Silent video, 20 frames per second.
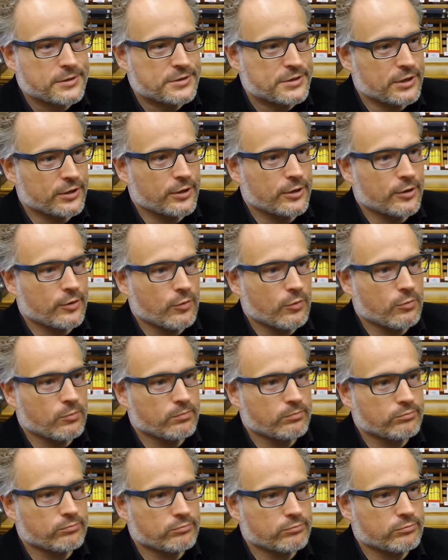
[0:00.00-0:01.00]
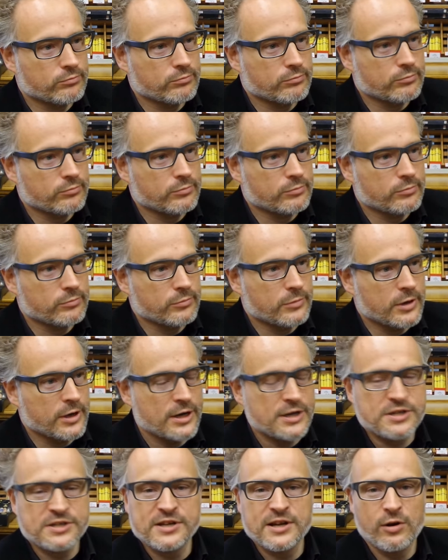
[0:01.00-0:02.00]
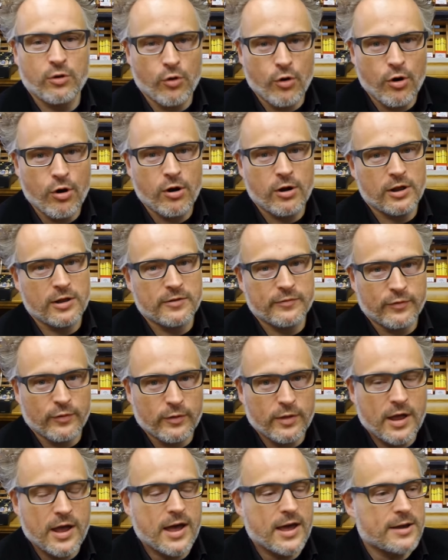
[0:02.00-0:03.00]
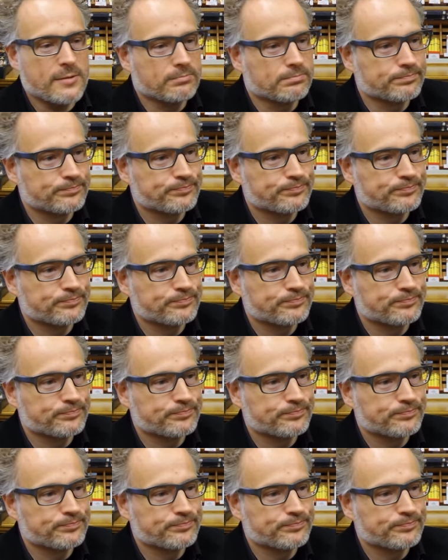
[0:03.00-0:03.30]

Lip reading: So it is still early for that.